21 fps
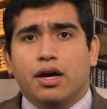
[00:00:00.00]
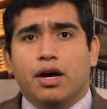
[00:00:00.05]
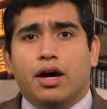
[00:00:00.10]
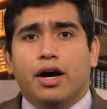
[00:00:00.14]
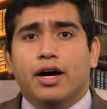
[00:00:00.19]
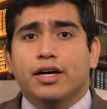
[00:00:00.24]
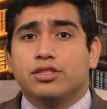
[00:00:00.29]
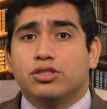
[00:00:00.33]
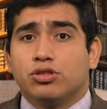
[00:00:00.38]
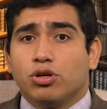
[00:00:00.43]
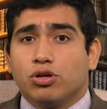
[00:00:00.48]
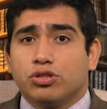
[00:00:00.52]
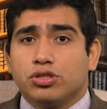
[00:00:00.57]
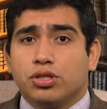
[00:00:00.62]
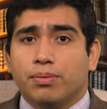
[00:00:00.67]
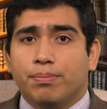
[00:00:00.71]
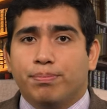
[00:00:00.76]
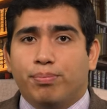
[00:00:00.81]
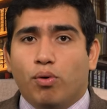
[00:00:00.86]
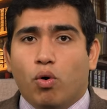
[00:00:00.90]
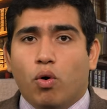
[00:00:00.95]
a
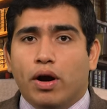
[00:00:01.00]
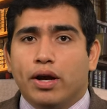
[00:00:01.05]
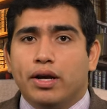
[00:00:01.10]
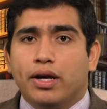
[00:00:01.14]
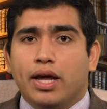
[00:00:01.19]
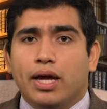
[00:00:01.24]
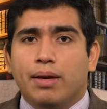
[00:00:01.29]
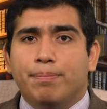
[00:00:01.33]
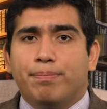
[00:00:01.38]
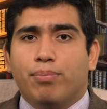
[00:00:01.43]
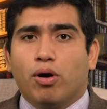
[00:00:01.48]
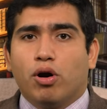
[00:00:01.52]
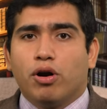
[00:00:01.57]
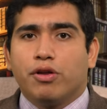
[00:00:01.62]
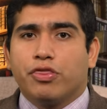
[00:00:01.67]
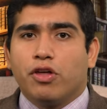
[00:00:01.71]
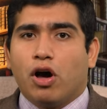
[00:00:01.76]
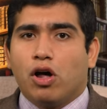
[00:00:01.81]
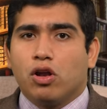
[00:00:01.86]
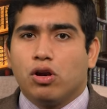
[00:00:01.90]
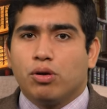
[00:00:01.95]
certain boy named
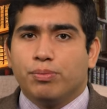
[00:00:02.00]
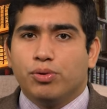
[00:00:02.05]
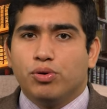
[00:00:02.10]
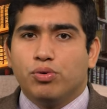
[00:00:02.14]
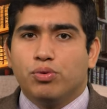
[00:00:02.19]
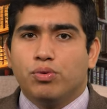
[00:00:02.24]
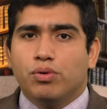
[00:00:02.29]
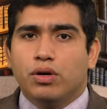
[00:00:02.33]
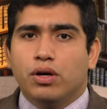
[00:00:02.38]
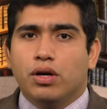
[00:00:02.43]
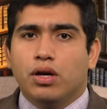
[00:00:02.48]
Bartholomew